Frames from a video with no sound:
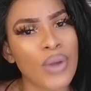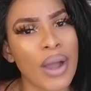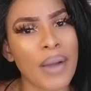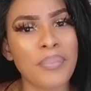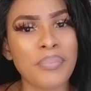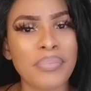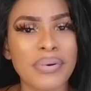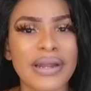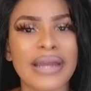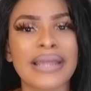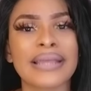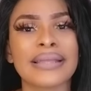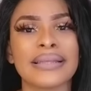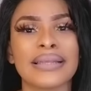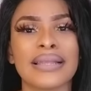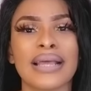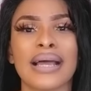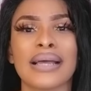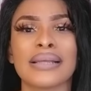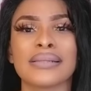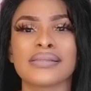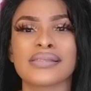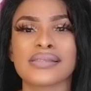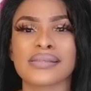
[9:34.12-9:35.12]

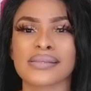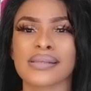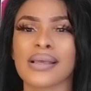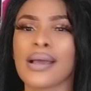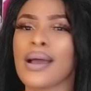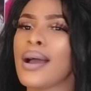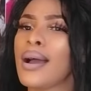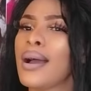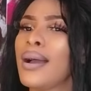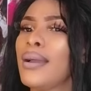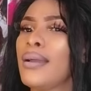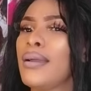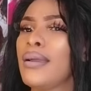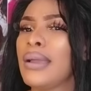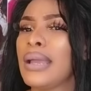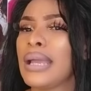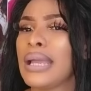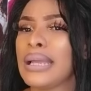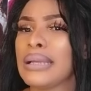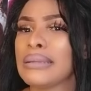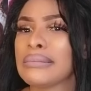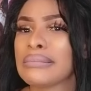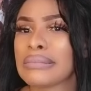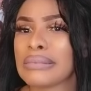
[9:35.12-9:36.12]
pregnant,
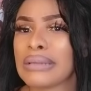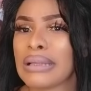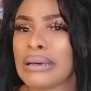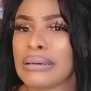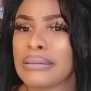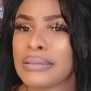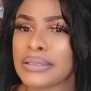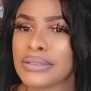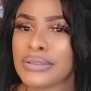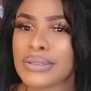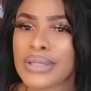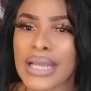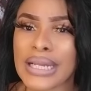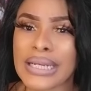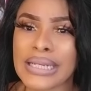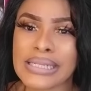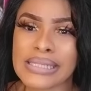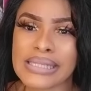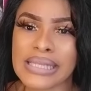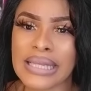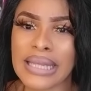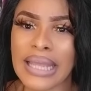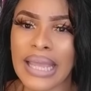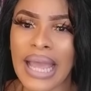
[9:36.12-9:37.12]
and you can
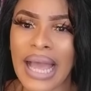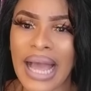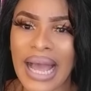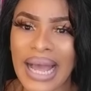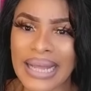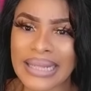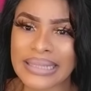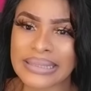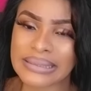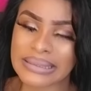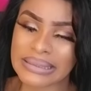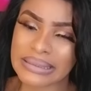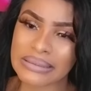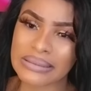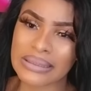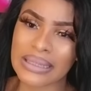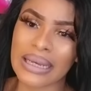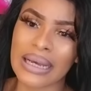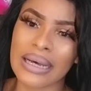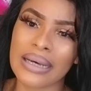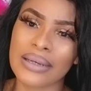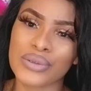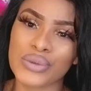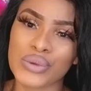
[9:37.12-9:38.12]
easily hard
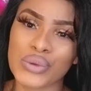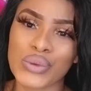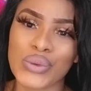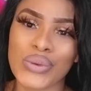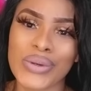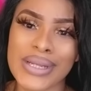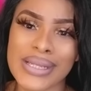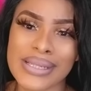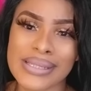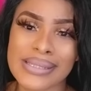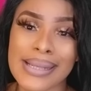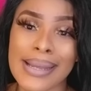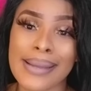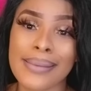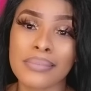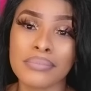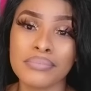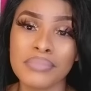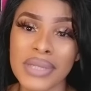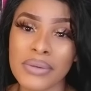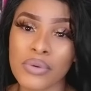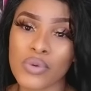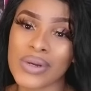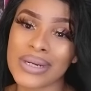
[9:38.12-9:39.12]
to read. And
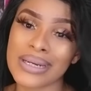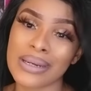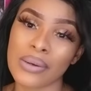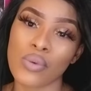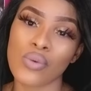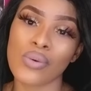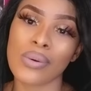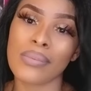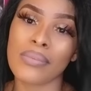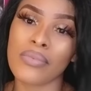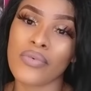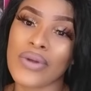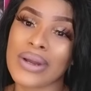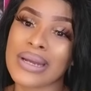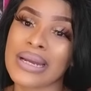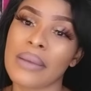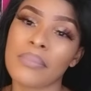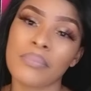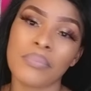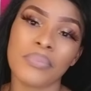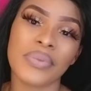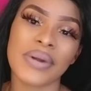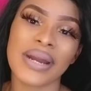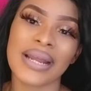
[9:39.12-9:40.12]
me, when
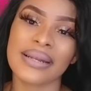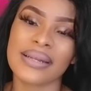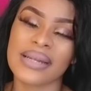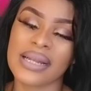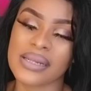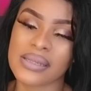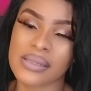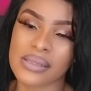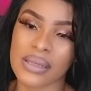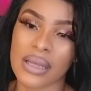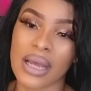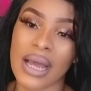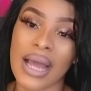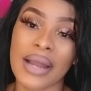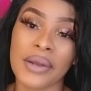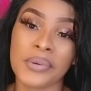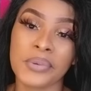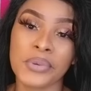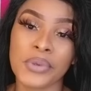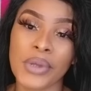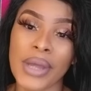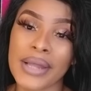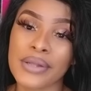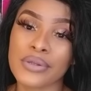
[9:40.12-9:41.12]
I'm pregnant,
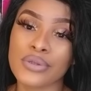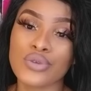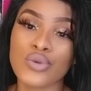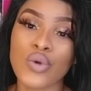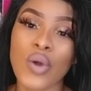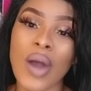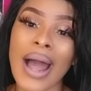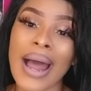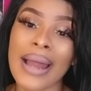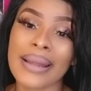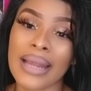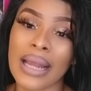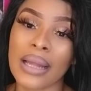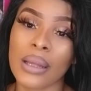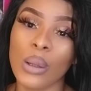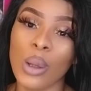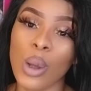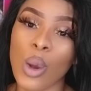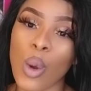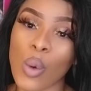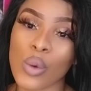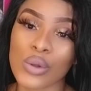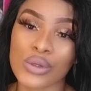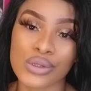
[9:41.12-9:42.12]
I do hard a
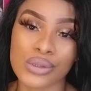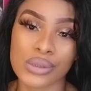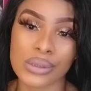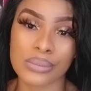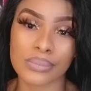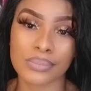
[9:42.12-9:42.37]
lot.